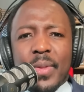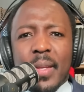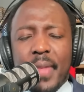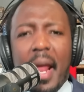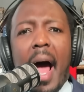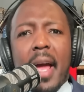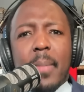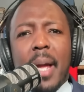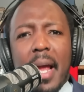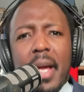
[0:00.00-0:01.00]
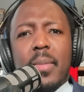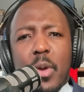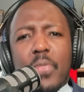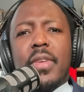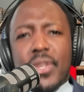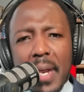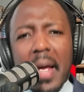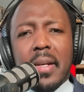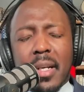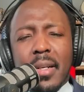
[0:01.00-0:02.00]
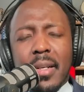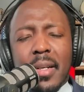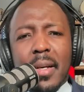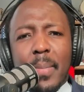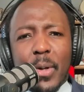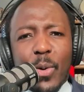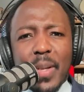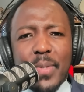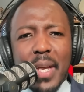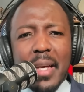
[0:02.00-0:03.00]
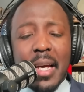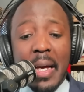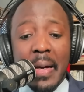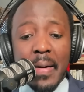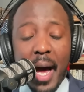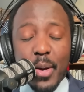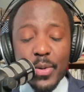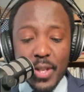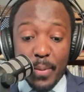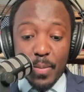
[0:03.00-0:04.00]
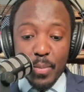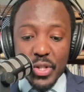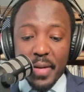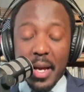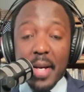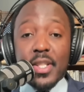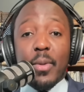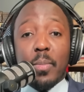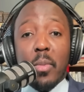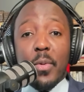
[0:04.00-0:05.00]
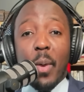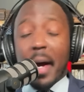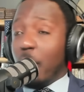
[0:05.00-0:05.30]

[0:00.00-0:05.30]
That I am enemy of the state because I'm saying, I don't support Museveni, I support Bobi Wine.